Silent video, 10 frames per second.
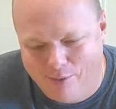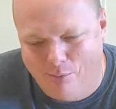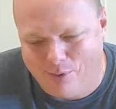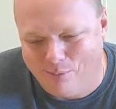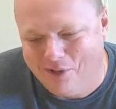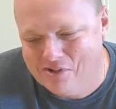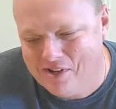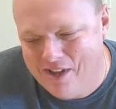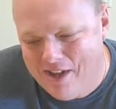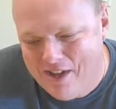pretty much,
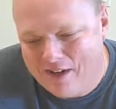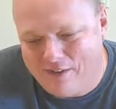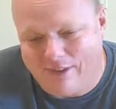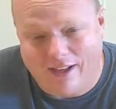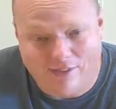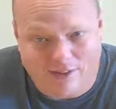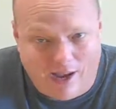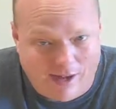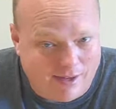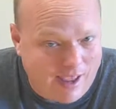because like I said,
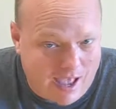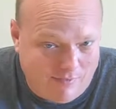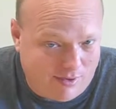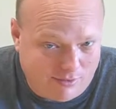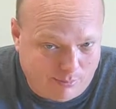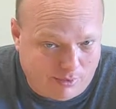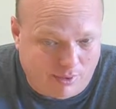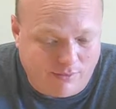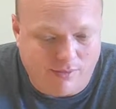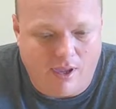I didn't have any experience,